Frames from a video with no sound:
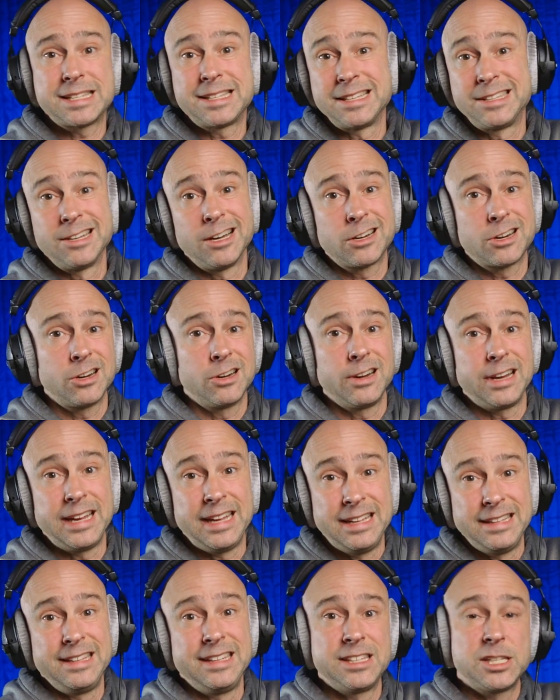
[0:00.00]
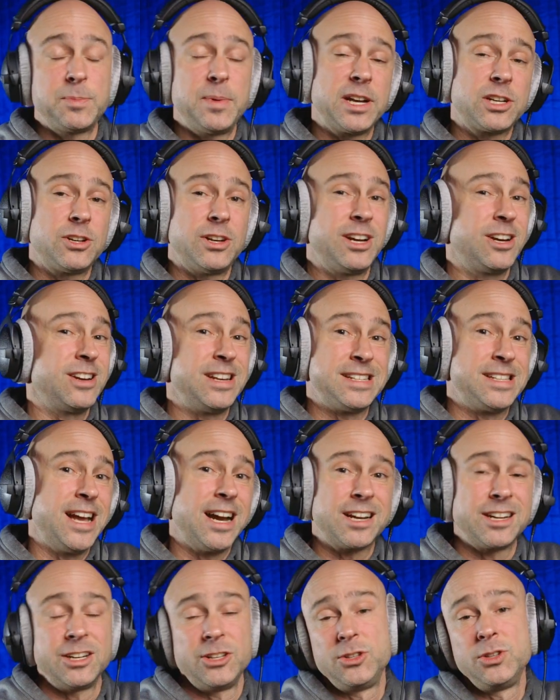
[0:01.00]
The Ducker in the Inspector here is
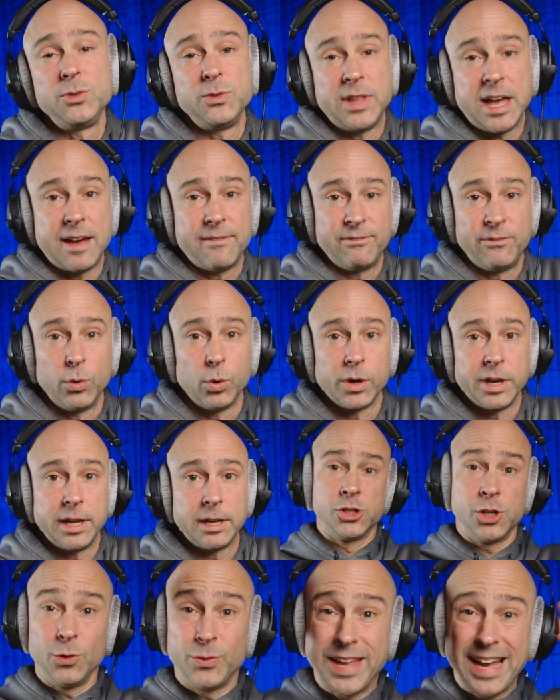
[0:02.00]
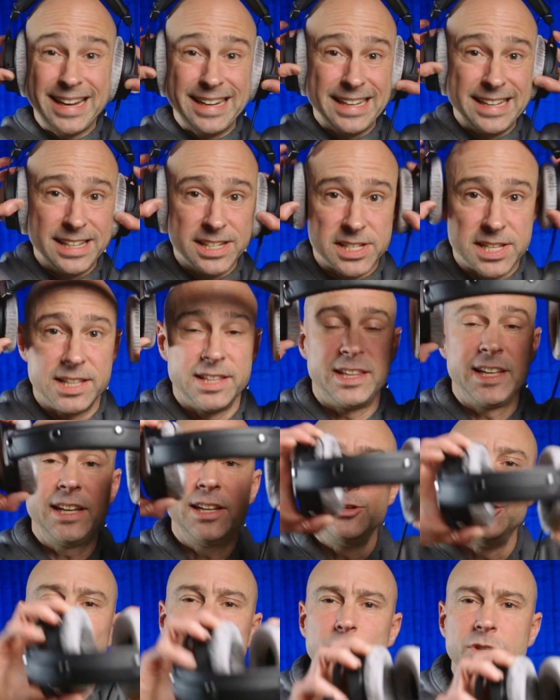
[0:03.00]
not going to do that for you. So that is the
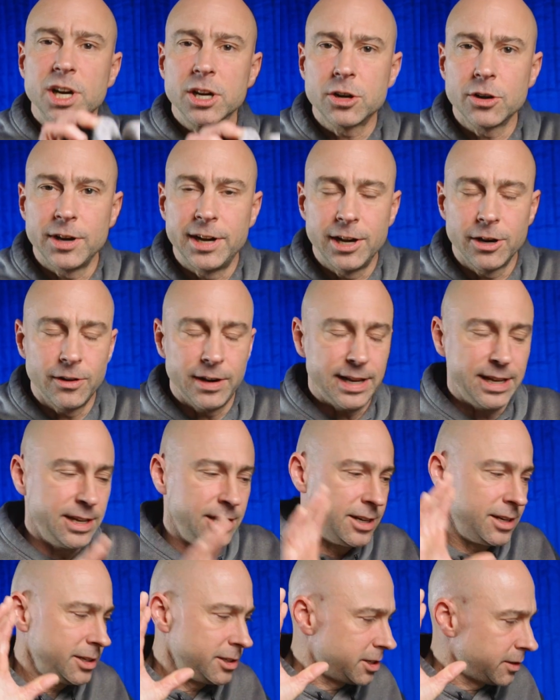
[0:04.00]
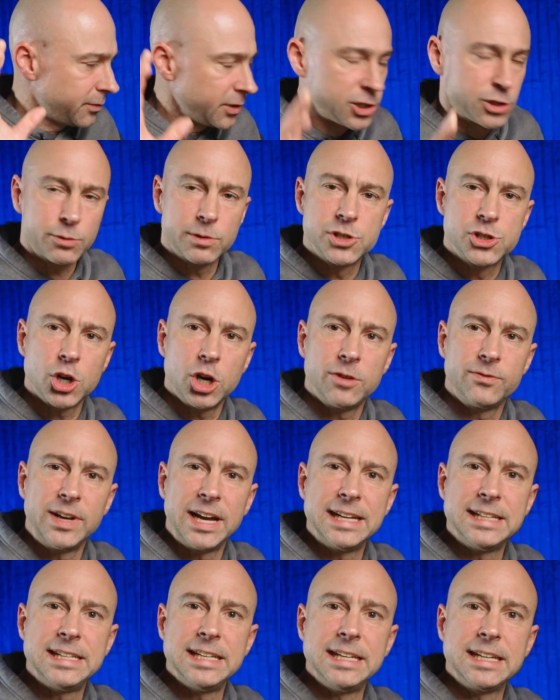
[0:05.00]
new Ducker here in DaVinci Resolve
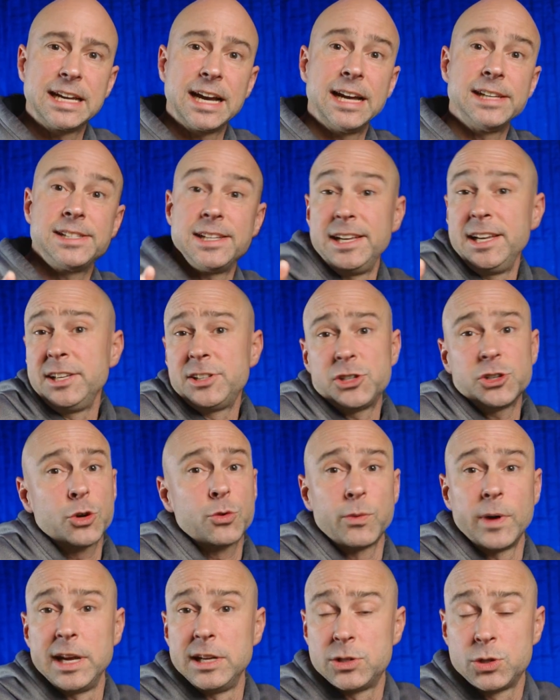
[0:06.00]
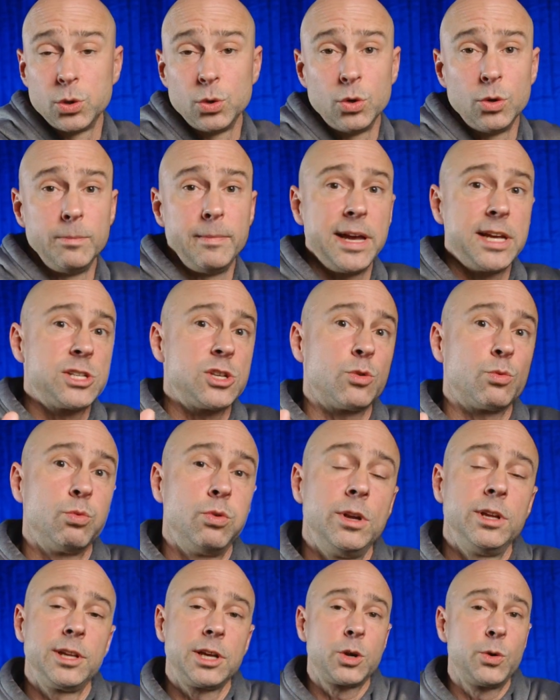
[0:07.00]
19, guys. It's a great tool, makes it
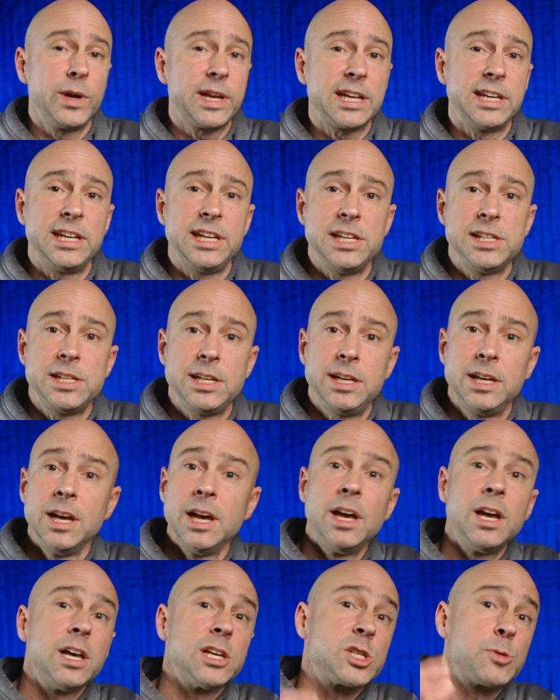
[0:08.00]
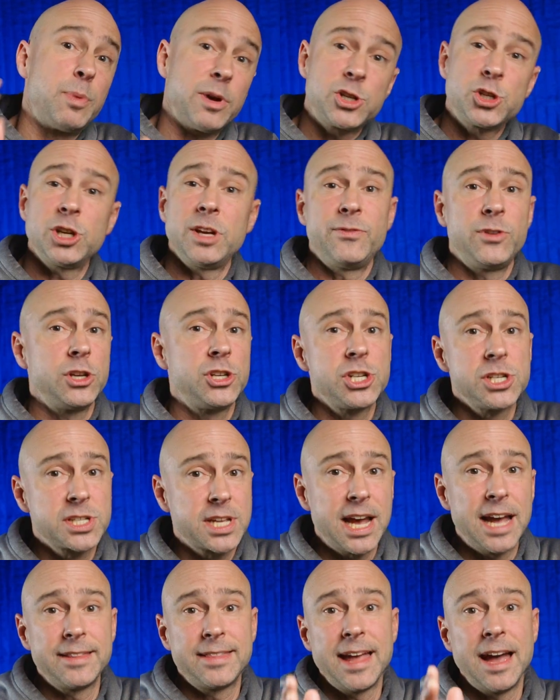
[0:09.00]
really quick and easy, especially if you just
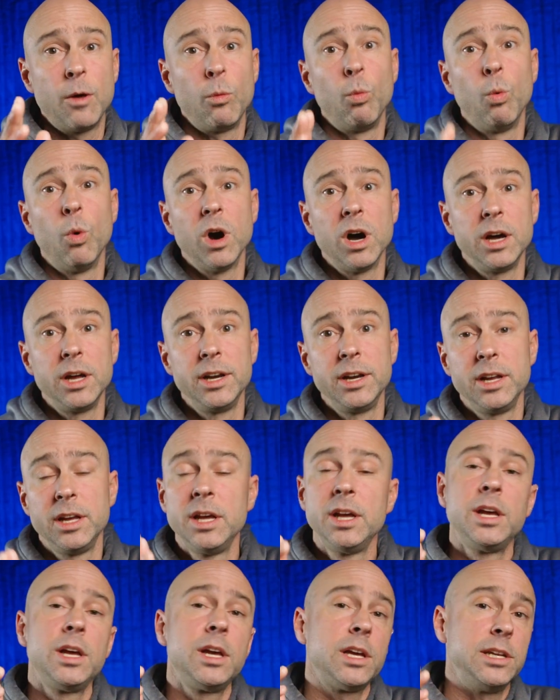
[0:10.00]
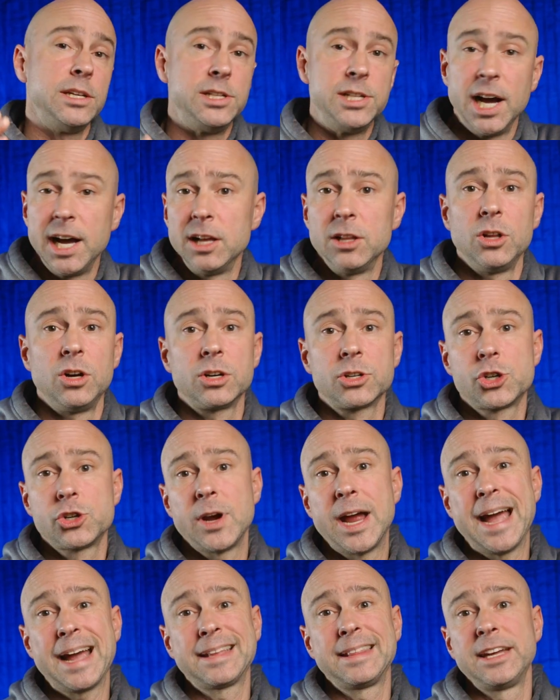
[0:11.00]
got that one dialogue
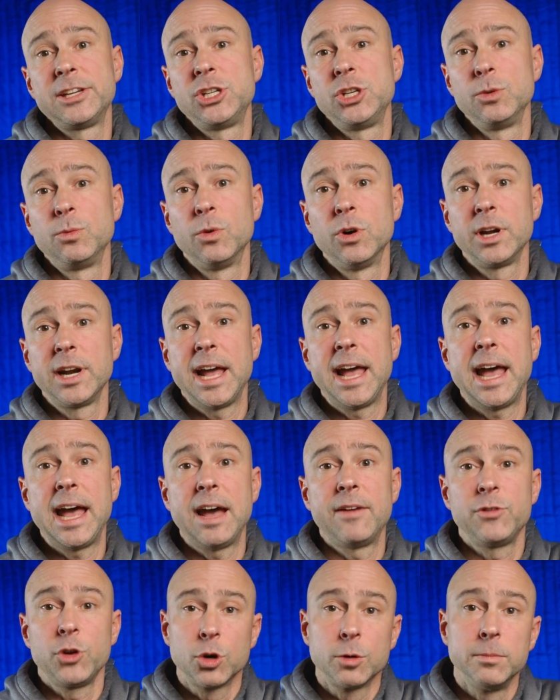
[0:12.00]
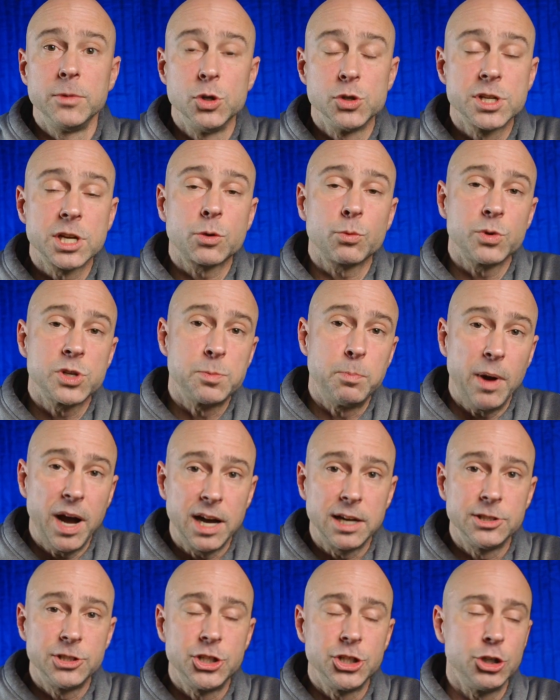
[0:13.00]
track that you want to have your music
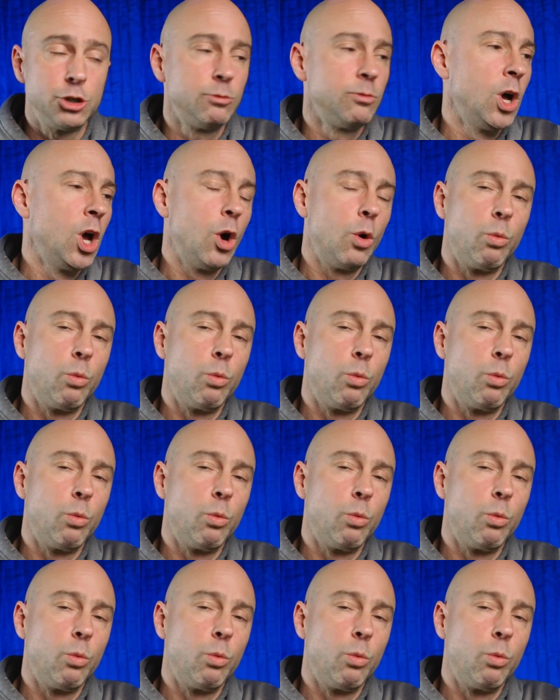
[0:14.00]
respond to.